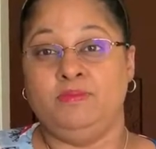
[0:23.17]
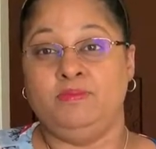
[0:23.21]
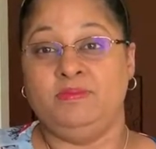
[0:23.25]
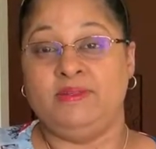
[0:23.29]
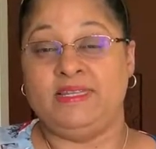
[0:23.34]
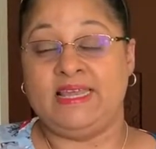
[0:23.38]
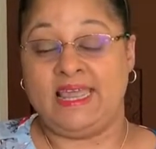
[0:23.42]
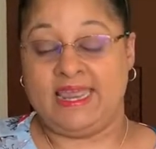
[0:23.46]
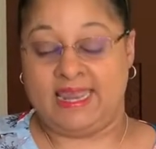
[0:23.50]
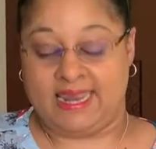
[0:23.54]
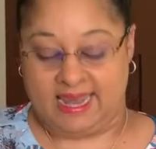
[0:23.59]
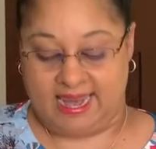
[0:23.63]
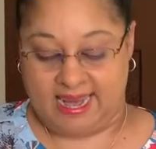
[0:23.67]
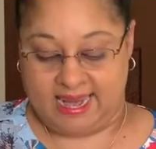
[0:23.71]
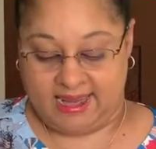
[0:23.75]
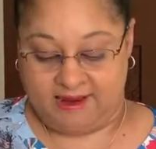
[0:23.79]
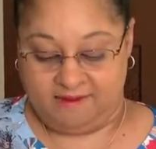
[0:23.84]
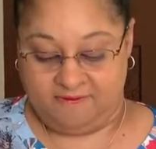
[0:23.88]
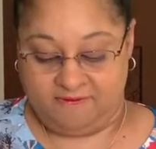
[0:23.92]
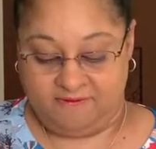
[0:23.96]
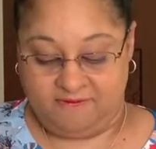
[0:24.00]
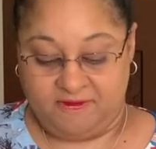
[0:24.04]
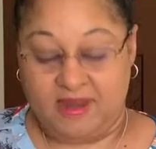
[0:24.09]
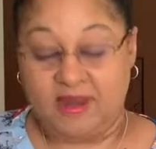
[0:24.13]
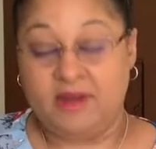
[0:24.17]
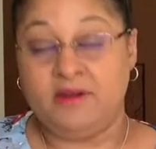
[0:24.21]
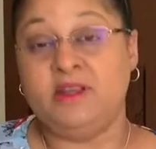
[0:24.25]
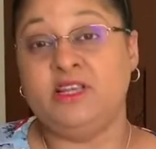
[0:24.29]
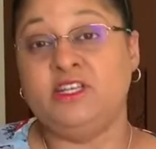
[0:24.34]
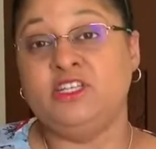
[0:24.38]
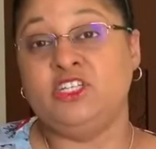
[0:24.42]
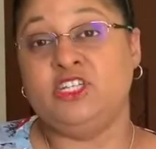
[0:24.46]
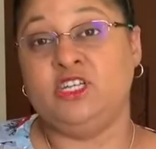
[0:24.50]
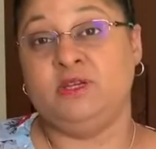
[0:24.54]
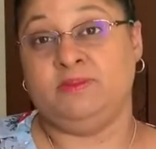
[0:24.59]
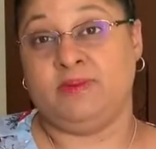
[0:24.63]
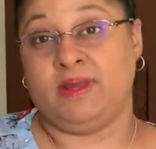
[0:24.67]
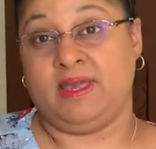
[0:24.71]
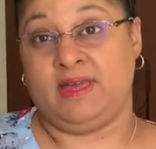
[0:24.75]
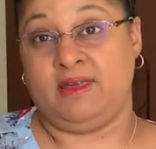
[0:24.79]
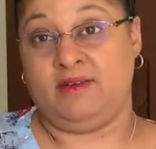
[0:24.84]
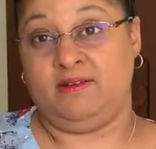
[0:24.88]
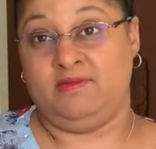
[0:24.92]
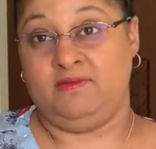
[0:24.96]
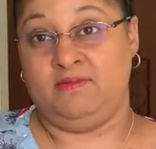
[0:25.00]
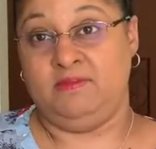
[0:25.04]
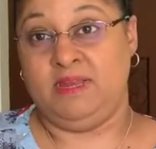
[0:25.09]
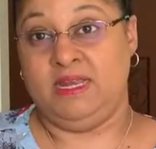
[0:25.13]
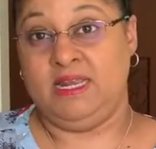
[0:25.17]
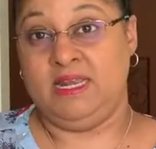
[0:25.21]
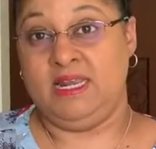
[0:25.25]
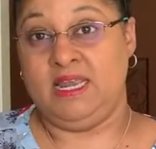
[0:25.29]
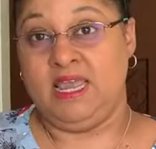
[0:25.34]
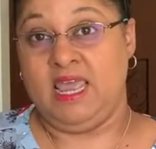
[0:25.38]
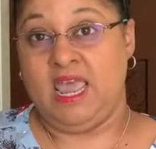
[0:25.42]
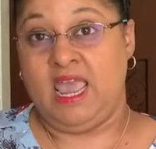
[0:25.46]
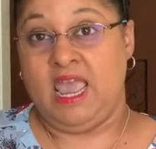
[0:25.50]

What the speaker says: take a very cheap cut of meat